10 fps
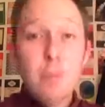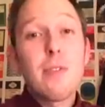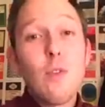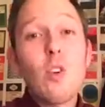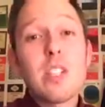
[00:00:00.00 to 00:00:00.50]

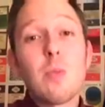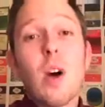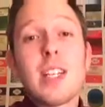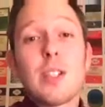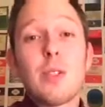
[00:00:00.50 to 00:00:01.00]
before I did
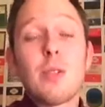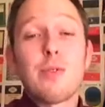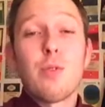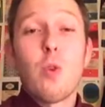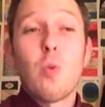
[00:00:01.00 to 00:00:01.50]
what I do
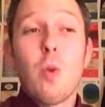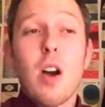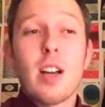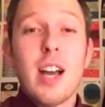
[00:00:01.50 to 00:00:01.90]
for work,